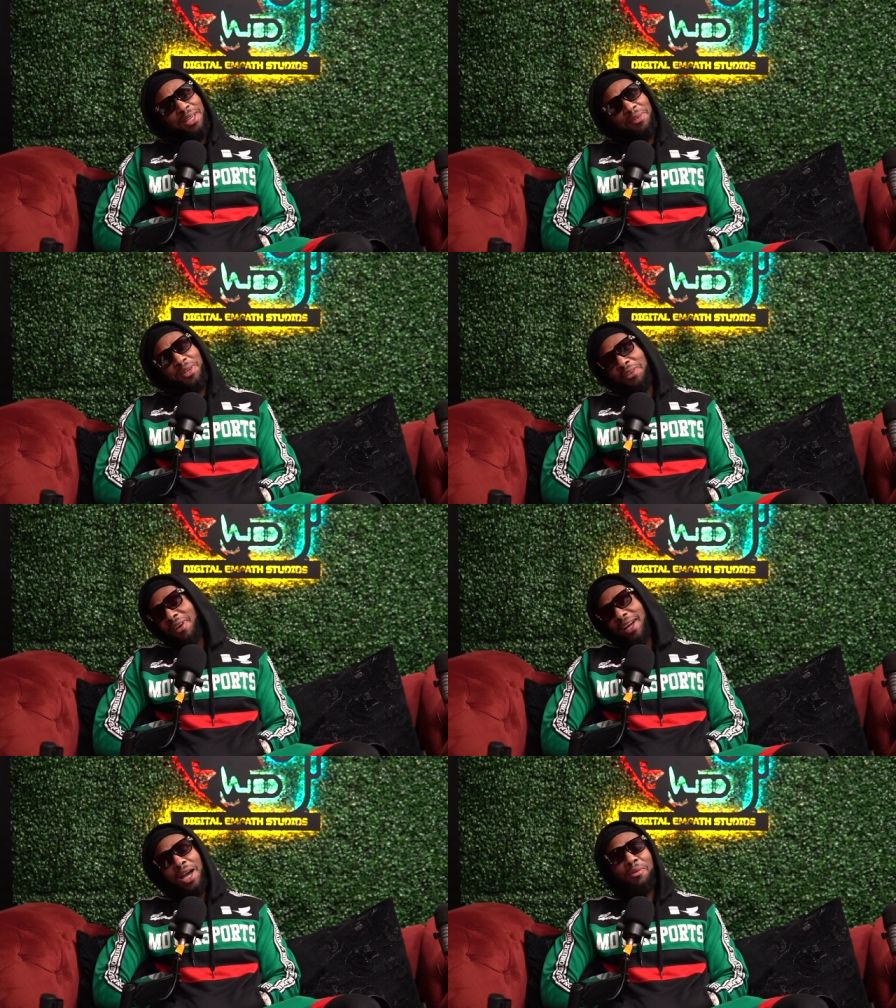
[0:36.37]
We're gonna
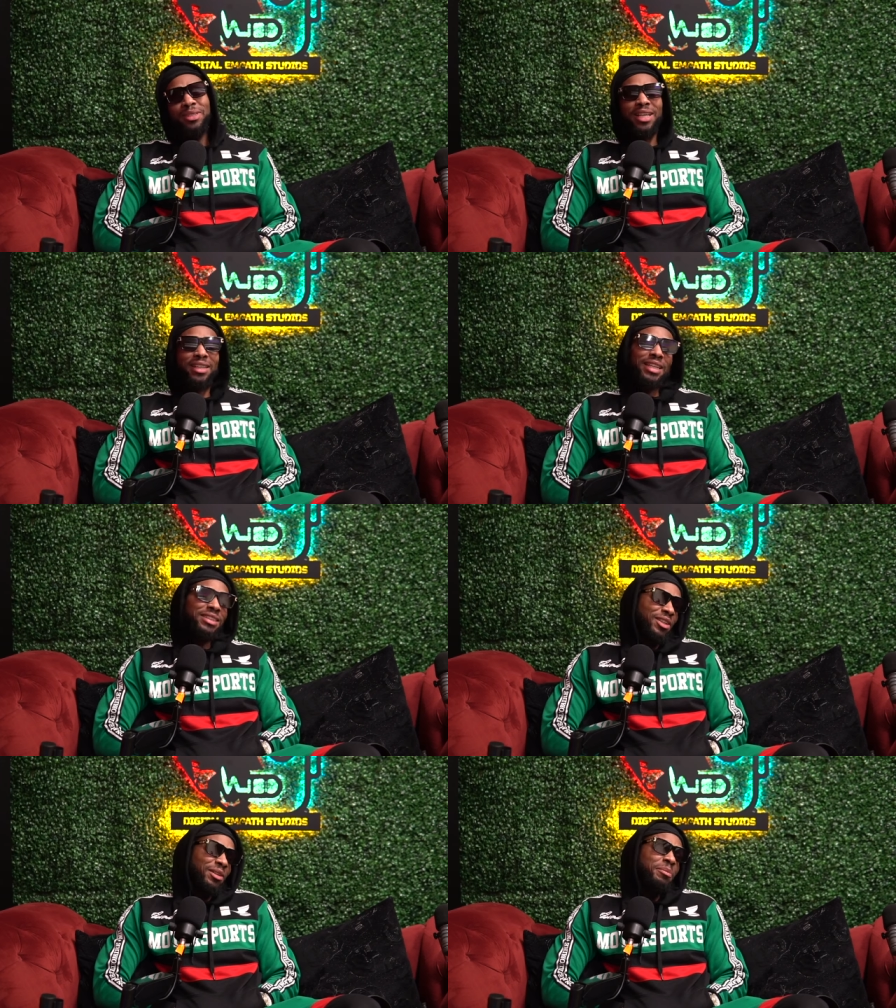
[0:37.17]
rock out with that.
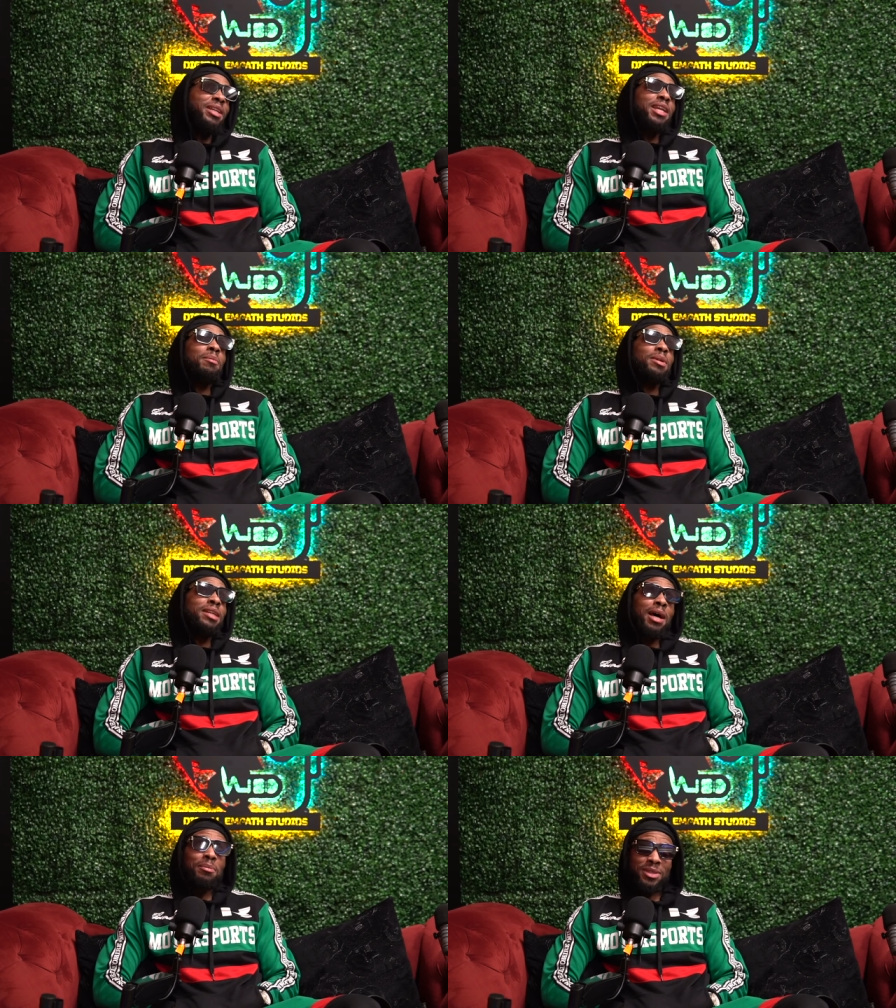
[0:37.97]
That's gonna be the name of
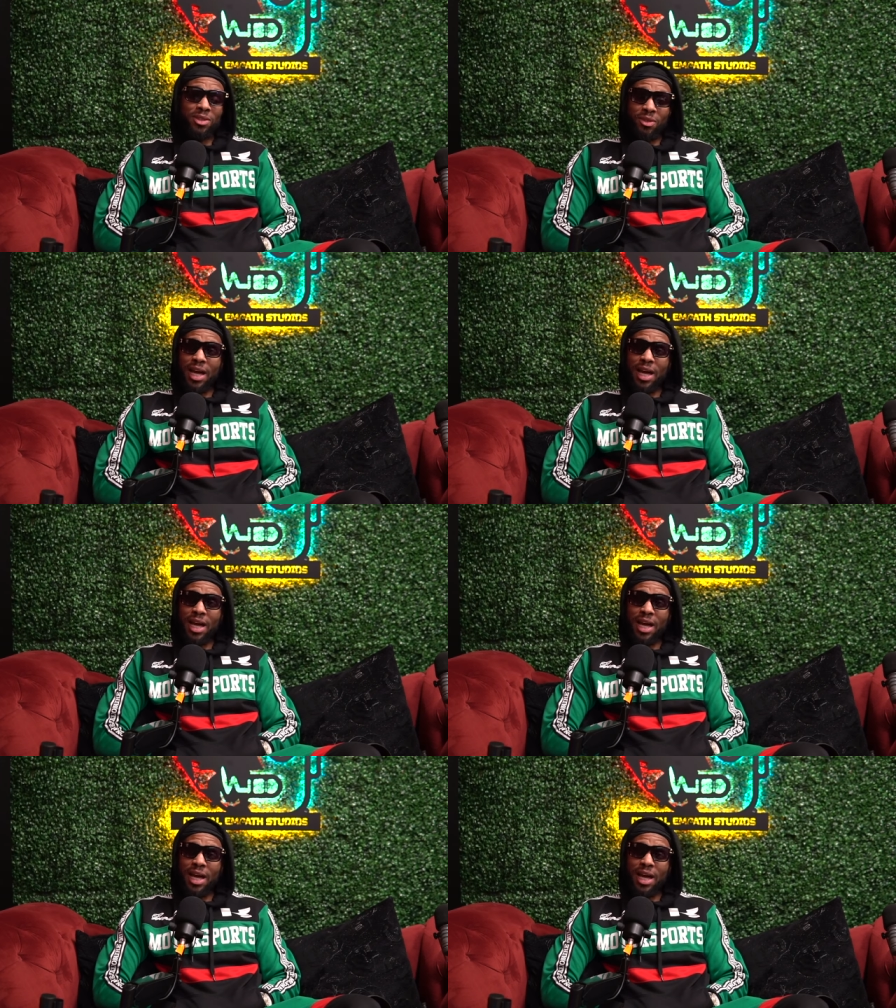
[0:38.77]
the episode,